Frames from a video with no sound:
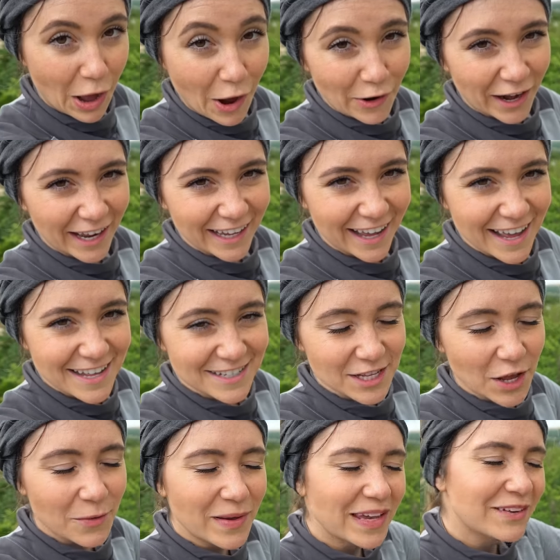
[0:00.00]
Alright guys,
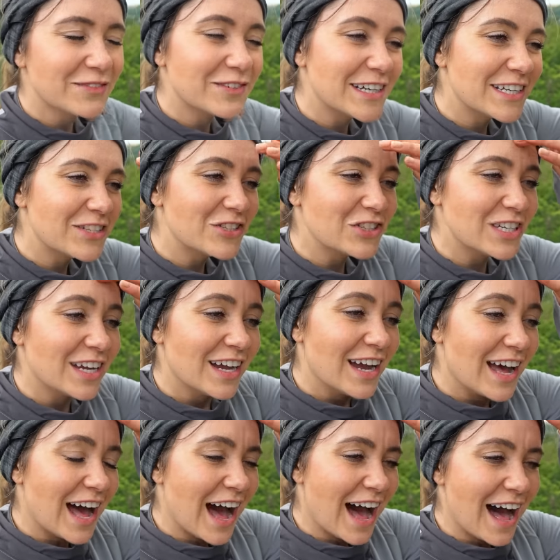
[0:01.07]
we have reached
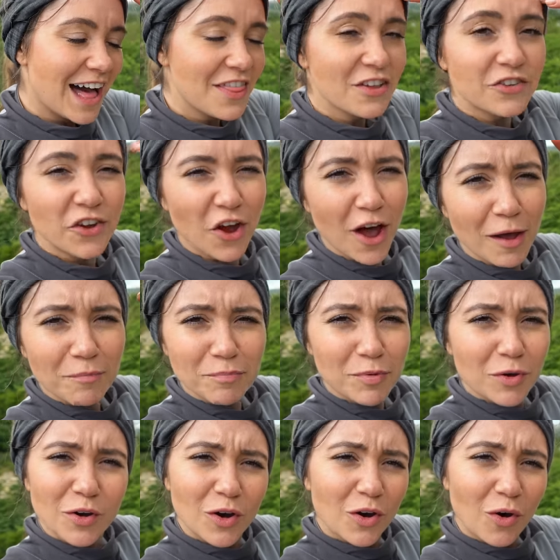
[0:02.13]
the top,
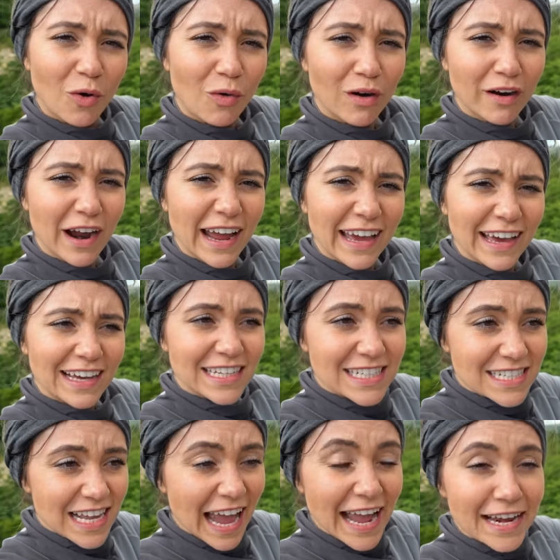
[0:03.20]
or I
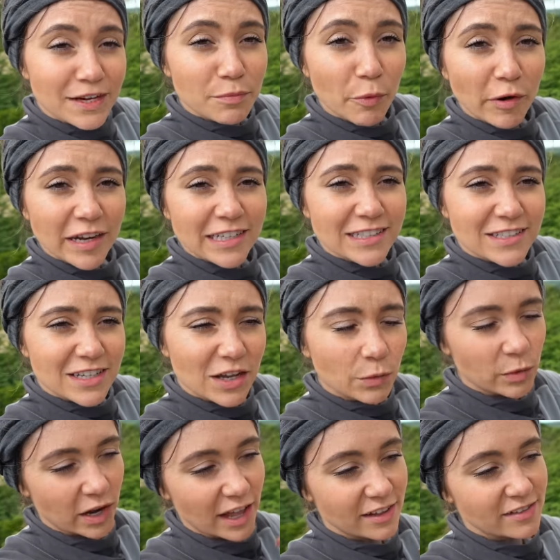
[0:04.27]
guess endpoint.
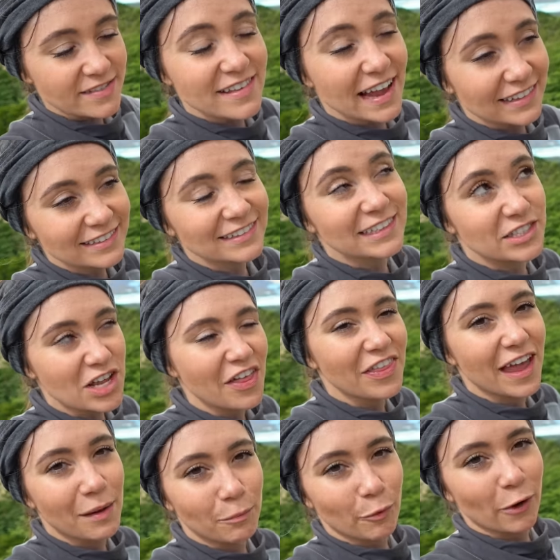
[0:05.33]
Well, not technically it's not
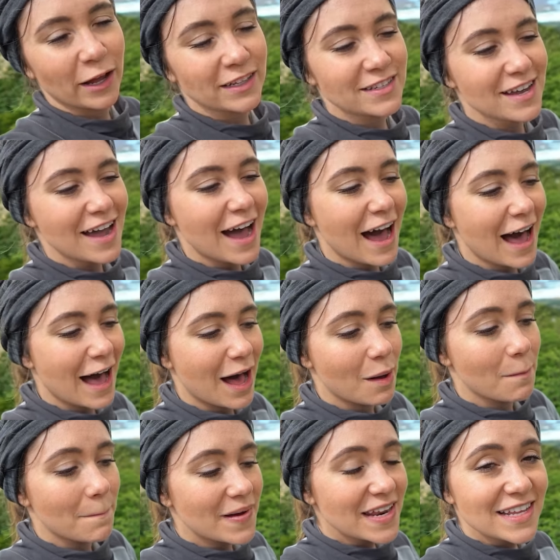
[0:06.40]
the endpoint,
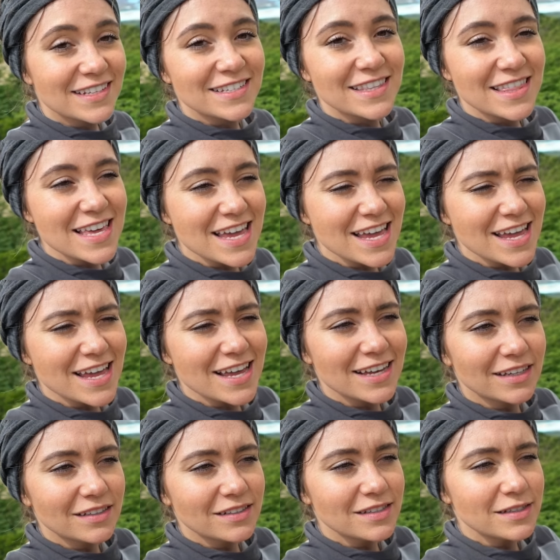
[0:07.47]
but it's the
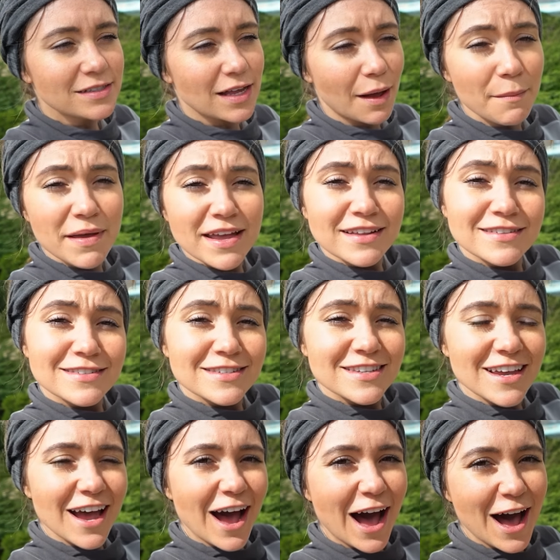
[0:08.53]
summit
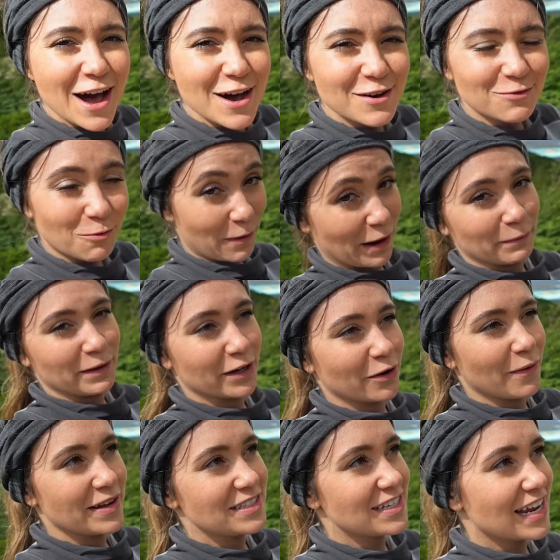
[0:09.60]
of where we are
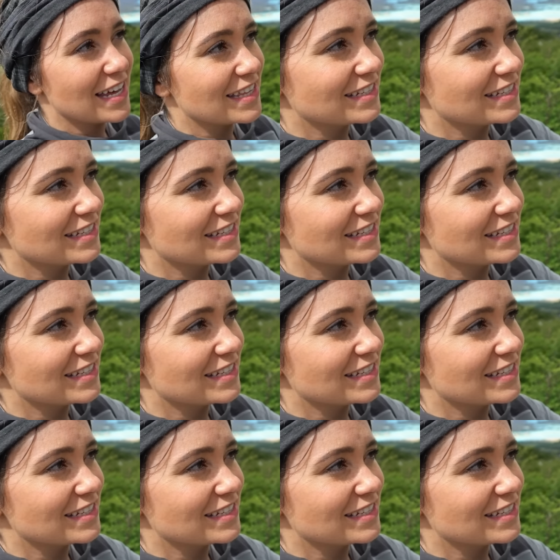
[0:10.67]
going today.